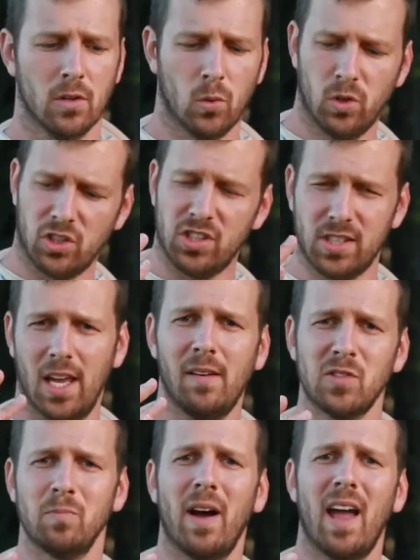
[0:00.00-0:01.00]
which
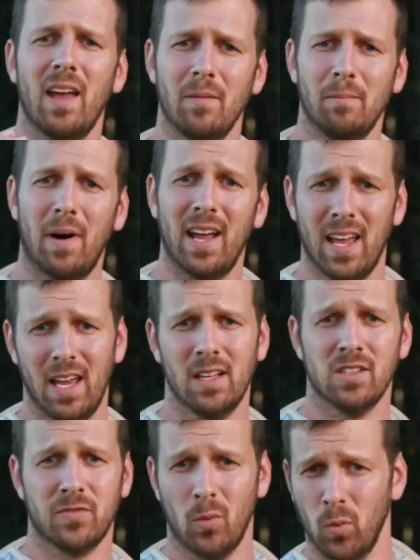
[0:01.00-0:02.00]
saves my, my
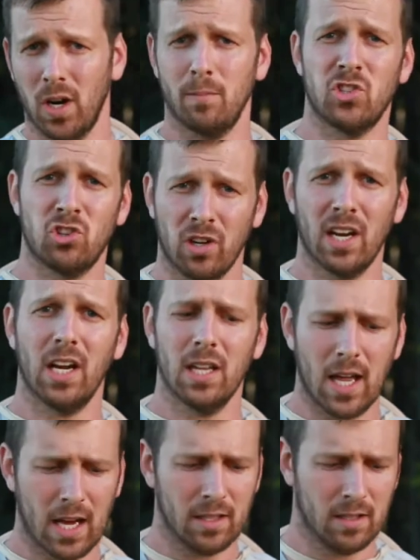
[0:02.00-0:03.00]
hands from when I'm stringing a lot.